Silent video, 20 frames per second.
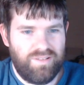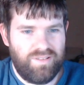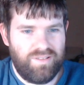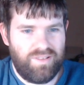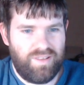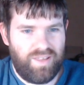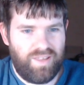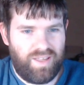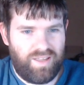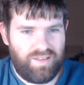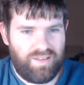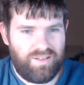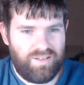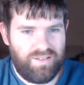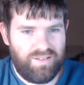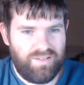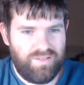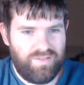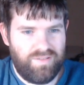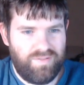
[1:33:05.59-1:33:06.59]
that
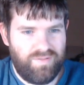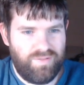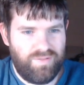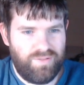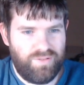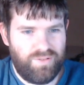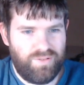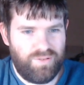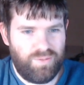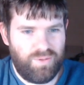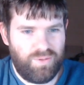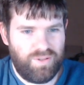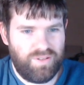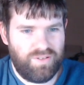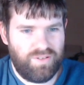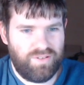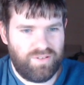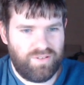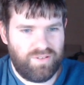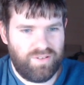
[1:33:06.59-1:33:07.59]

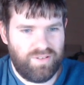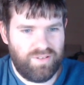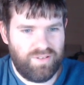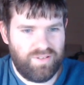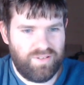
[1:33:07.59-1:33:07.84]
twice.